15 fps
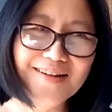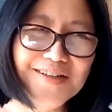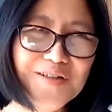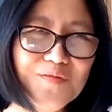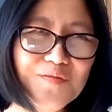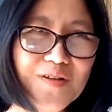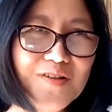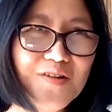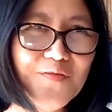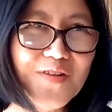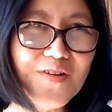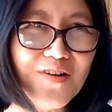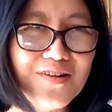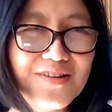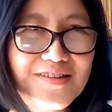one of the
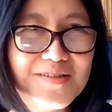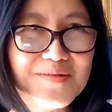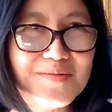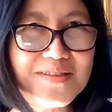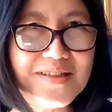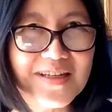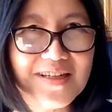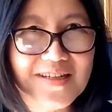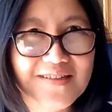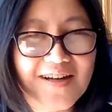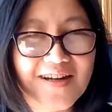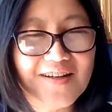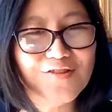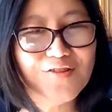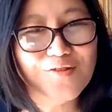autisms say either I
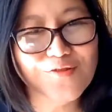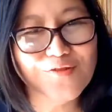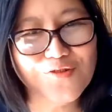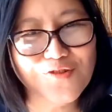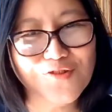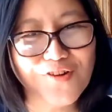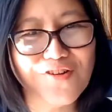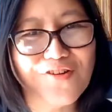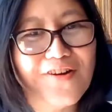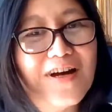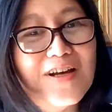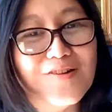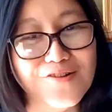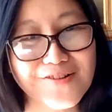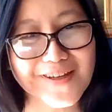talk to you or I
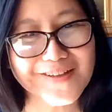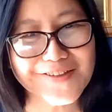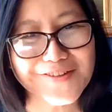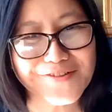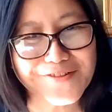look at you.